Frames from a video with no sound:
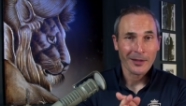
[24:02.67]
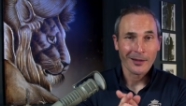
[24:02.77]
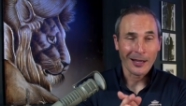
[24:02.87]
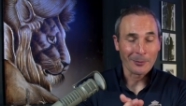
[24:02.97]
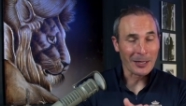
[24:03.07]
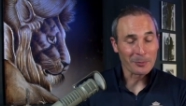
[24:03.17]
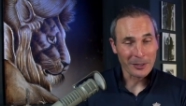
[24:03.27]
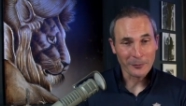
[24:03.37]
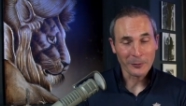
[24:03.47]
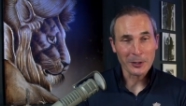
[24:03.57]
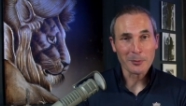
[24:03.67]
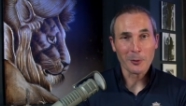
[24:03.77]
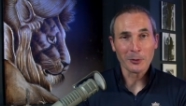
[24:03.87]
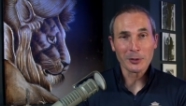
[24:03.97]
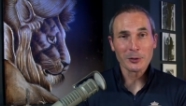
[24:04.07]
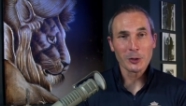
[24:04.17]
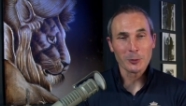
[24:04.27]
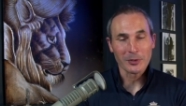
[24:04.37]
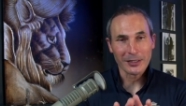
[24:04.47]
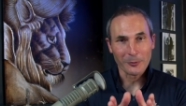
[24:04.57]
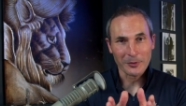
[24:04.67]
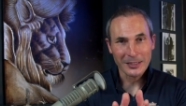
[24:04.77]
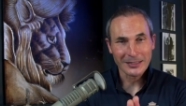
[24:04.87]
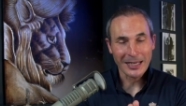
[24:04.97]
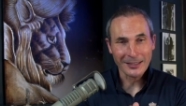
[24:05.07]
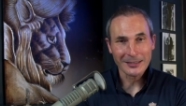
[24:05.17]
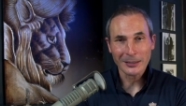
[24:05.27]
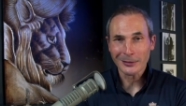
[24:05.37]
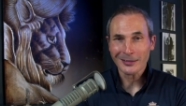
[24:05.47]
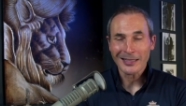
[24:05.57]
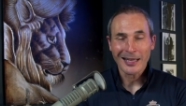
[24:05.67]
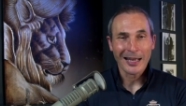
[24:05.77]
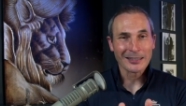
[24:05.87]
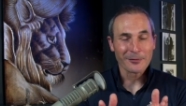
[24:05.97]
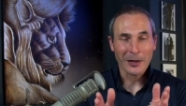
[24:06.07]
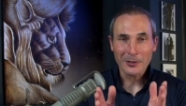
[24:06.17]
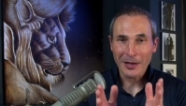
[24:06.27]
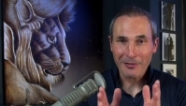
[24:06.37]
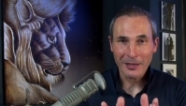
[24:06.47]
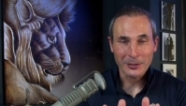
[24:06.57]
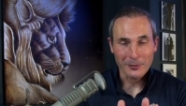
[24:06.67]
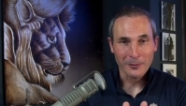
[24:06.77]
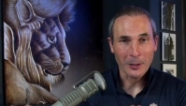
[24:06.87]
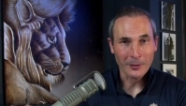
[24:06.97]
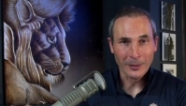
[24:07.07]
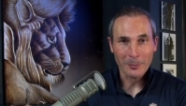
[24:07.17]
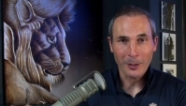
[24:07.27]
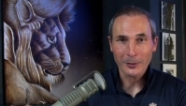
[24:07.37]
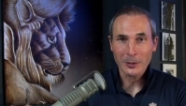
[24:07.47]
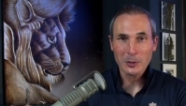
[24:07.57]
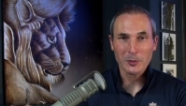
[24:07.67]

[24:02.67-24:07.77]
I mean, I pray for you in the mornings too, but when we sit down at dinner, I say, Father, I thank you for all of our partners.